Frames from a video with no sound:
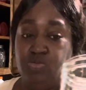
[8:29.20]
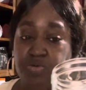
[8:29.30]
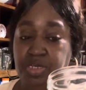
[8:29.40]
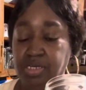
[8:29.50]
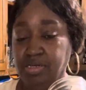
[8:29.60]

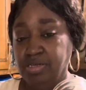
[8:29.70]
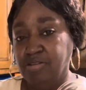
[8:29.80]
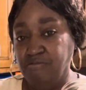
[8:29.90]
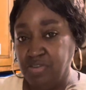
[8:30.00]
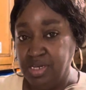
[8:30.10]
real
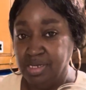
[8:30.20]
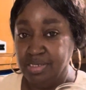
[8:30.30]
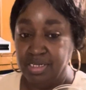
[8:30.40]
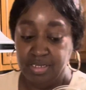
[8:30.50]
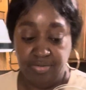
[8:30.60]
convenient
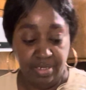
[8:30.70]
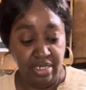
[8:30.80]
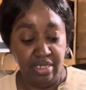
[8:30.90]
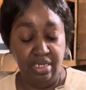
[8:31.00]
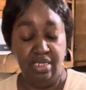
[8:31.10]
little
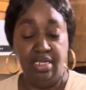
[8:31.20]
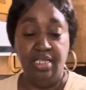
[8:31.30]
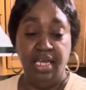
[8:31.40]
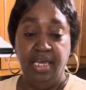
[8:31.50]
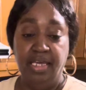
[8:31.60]

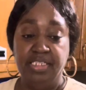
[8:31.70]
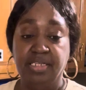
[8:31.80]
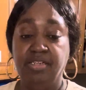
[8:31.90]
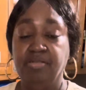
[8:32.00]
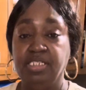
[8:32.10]
glass
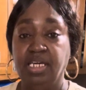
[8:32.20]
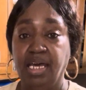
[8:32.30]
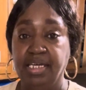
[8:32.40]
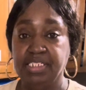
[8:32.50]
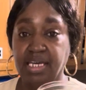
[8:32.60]
cups,
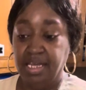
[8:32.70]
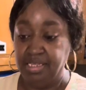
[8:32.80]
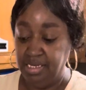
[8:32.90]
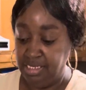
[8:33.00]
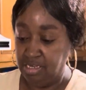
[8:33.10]
guys. I got
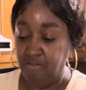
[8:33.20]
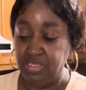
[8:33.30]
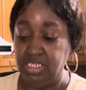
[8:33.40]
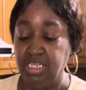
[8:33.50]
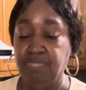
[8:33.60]
these off of
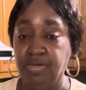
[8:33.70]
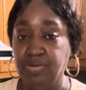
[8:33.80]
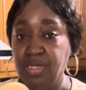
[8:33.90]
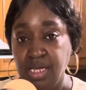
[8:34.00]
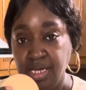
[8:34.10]
Timo.
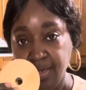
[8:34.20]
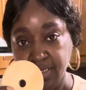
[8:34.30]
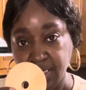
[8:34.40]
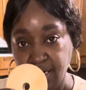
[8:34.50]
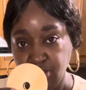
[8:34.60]
It's
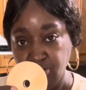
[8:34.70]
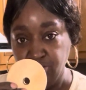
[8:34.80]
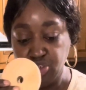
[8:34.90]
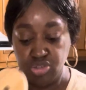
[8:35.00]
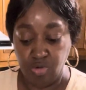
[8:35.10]
got your
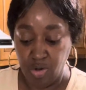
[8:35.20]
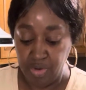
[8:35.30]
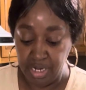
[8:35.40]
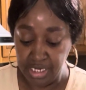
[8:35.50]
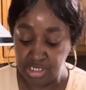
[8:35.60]
little straw
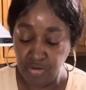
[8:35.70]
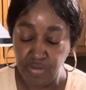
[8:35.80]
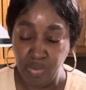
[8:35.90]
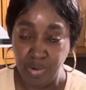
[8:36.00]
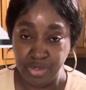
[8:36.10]
in it. So if
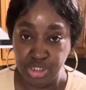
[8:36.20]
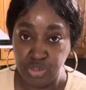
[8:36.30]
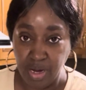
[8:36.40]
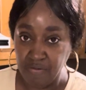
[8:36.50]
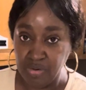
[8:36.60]
you want to
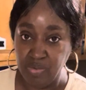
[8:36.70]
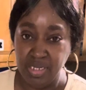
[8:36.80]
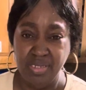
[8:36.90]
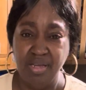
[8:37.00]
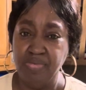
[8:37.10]
travel with
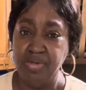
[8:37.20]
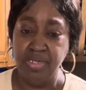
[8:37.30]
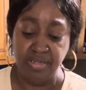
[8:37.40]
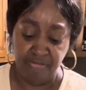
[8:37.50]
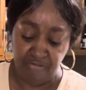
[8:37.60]
it, they're
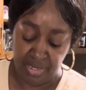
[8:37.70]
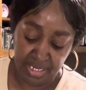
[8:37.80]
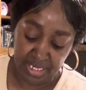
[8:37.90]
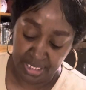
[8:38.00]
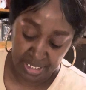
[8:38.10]
real
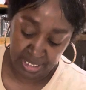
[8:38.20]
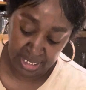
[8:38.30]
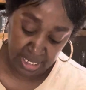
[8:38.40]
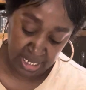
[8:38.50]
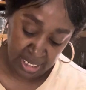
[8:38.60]
convenient.
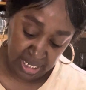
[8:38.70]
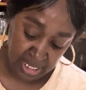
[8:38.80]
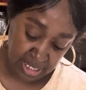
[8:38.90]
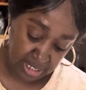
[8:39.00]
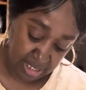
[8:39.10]

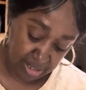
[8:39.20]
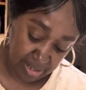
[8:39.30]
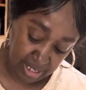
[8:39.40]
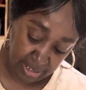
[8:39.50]
So